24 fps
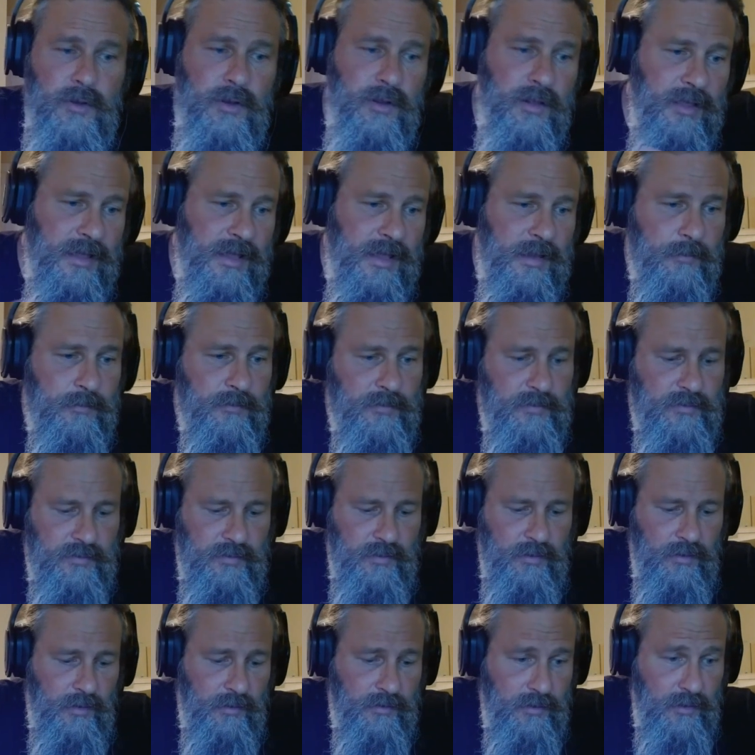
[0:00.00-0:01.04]

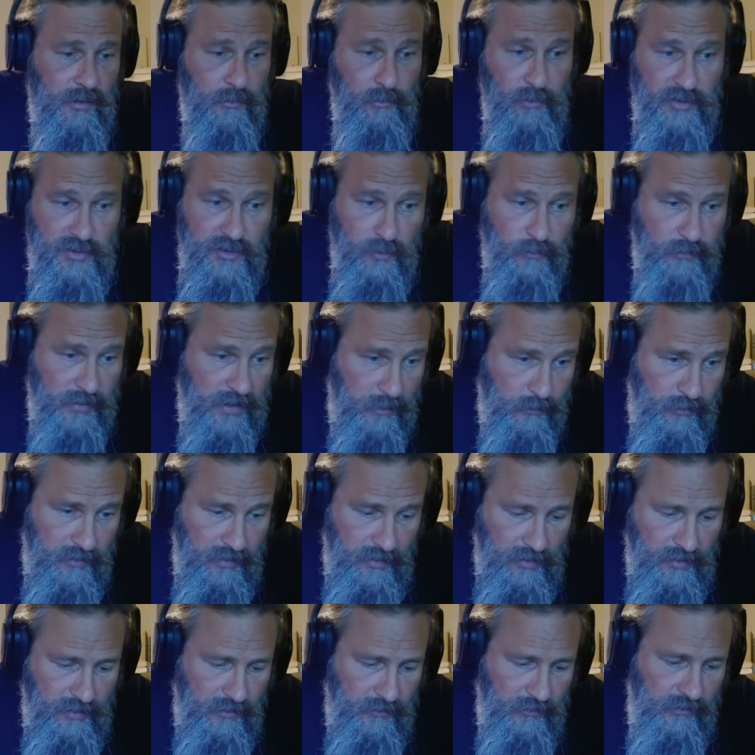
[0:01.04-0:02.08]
claims on the original paper
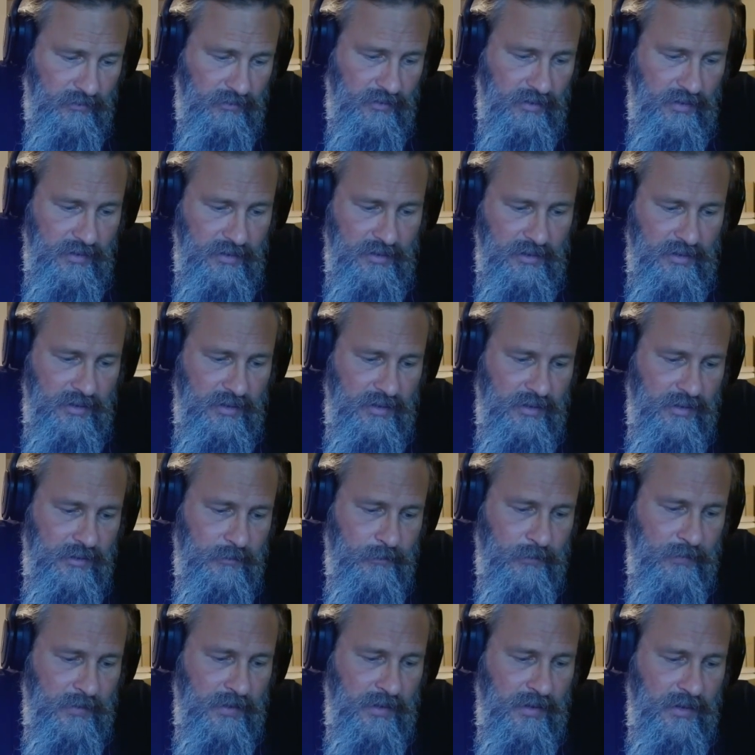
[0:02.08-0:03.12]
that this was done
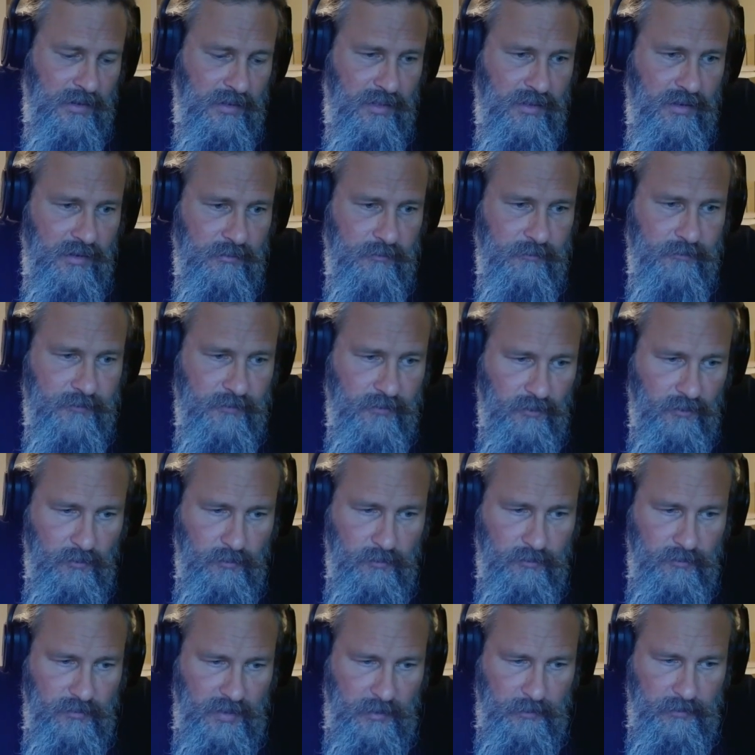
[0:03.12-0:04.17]
in thin
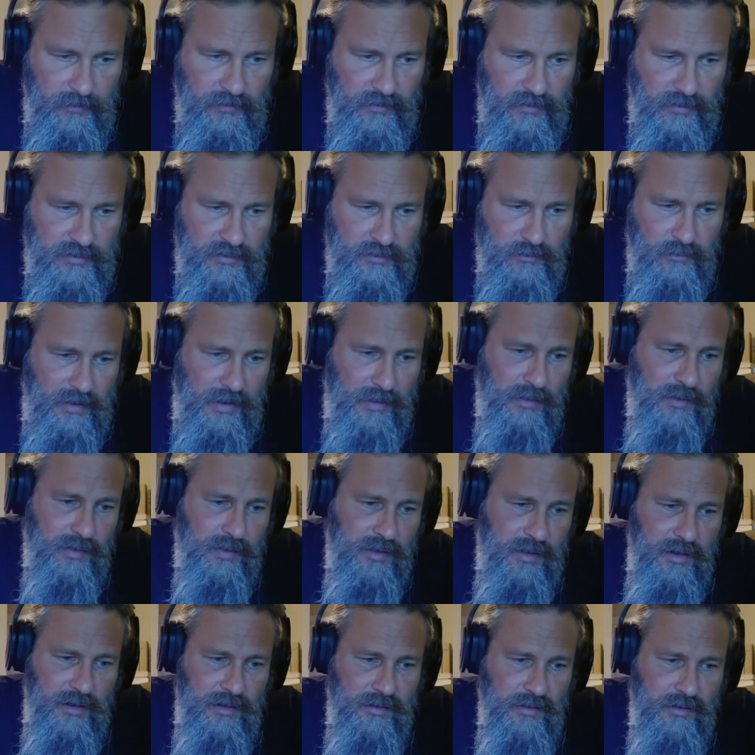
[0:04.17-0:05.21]
film deposition rather
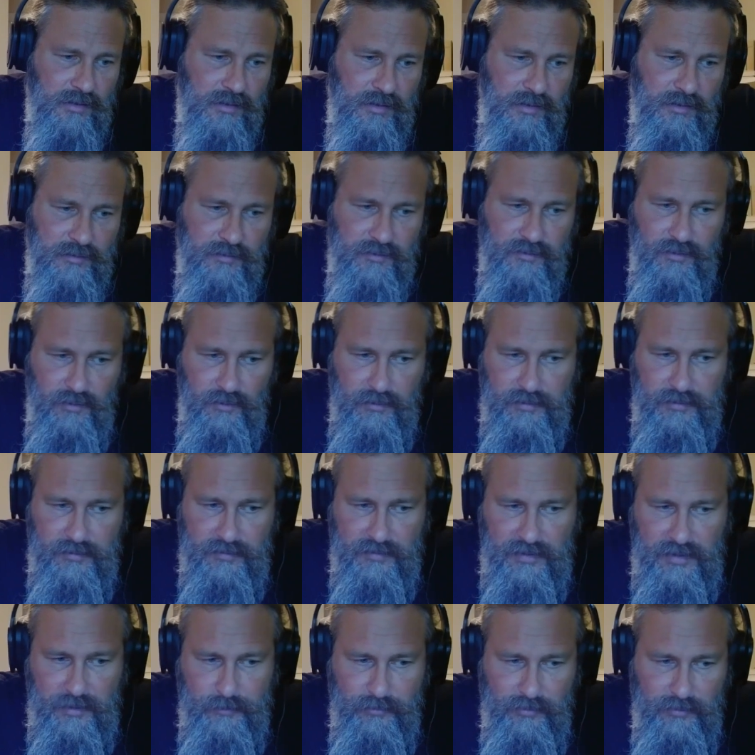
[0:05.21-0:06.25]
than in solid
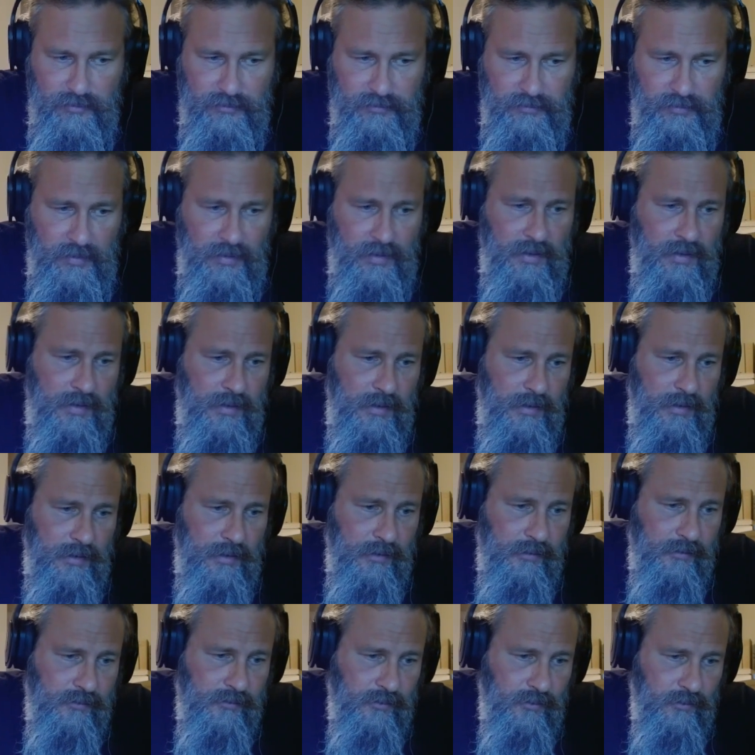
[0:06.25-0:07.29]
samples.
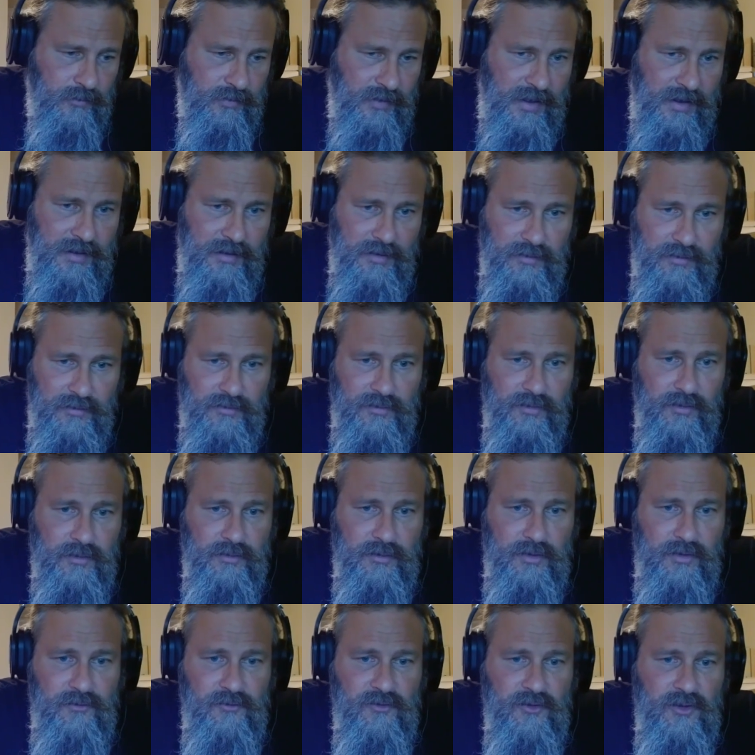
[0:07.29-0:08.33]
So that still
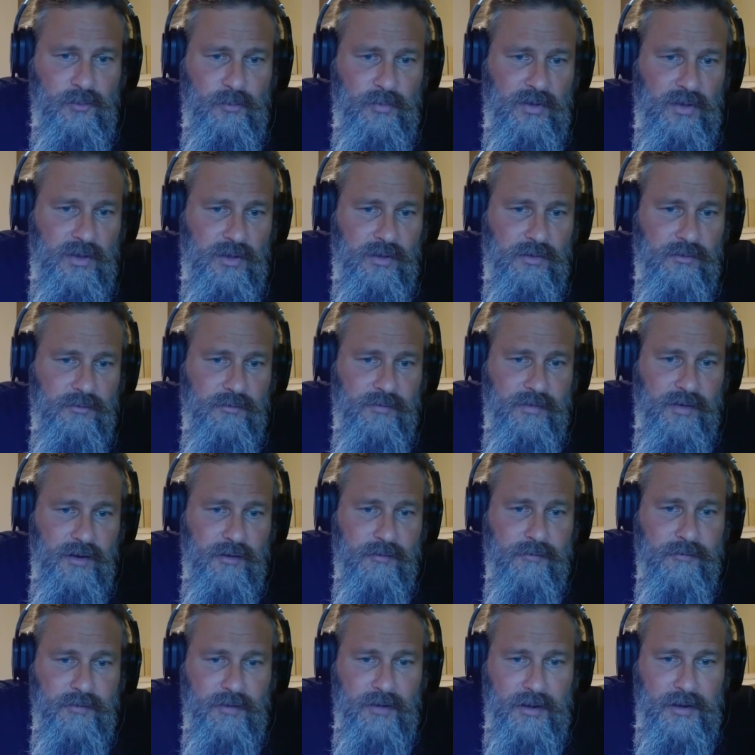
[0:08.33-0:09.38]
needs to be
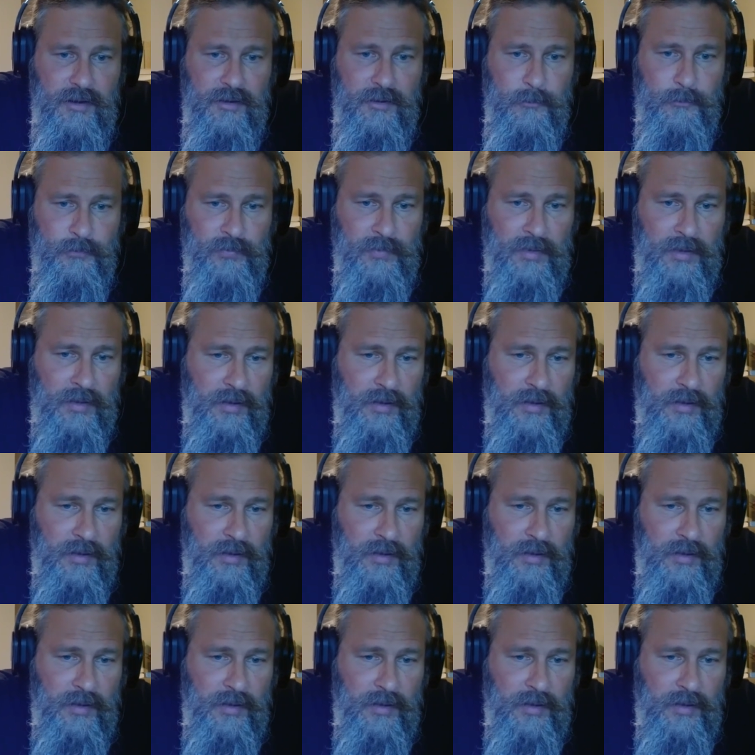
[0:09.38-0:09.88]
verified.